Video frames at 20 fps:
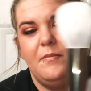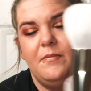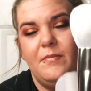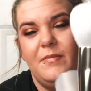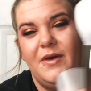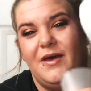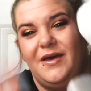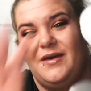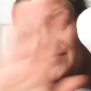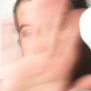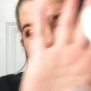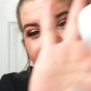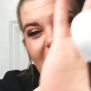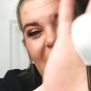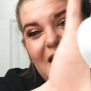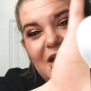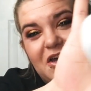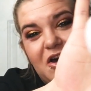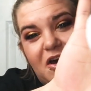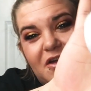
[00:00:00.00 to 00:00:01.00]
But
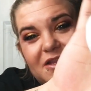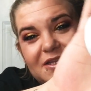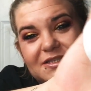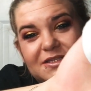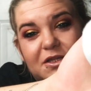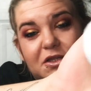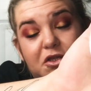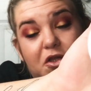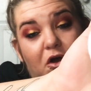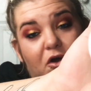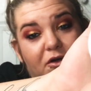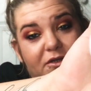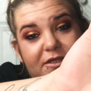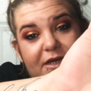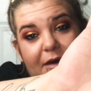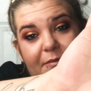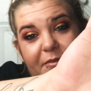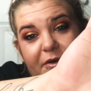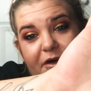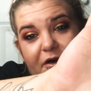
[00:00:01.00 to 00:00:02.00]
I got this a long
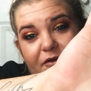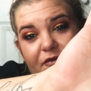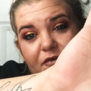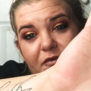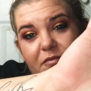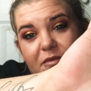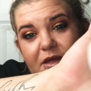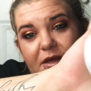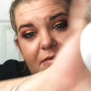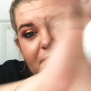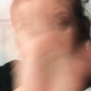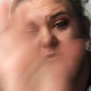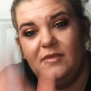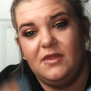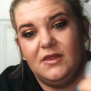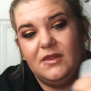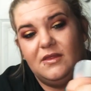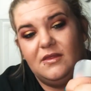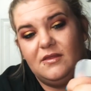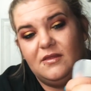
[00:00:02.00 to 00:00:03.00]
time ago from them.
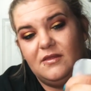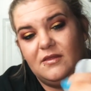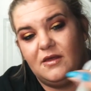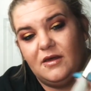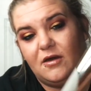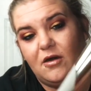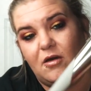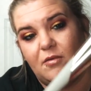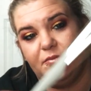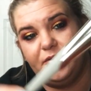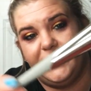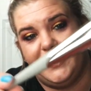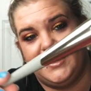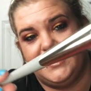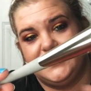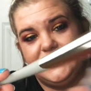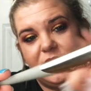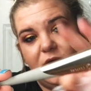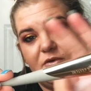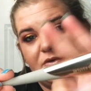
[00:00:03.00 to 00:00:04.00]
The
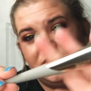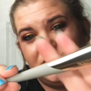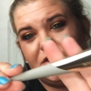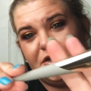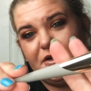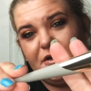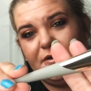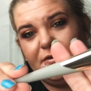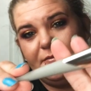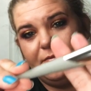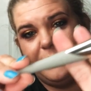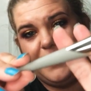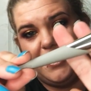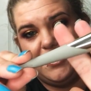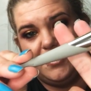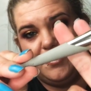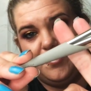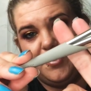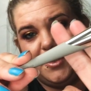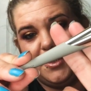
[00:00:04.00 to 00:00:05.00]
Complex Culture
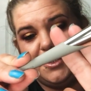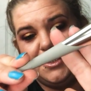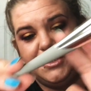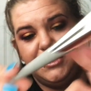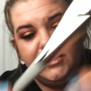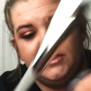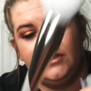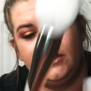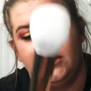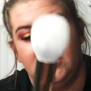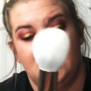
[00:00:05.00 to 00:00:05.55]
powder brush.